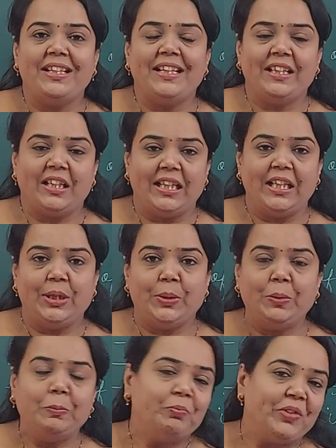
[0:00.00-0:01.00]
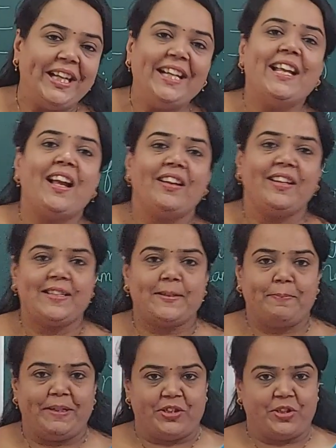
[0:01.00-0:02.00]
it into indirect
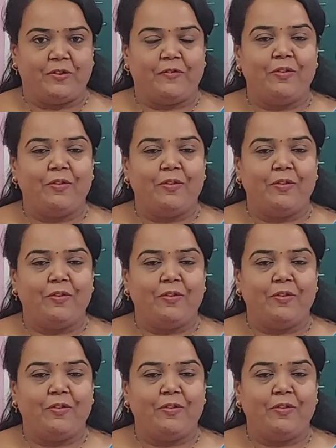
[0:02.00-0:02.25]
speech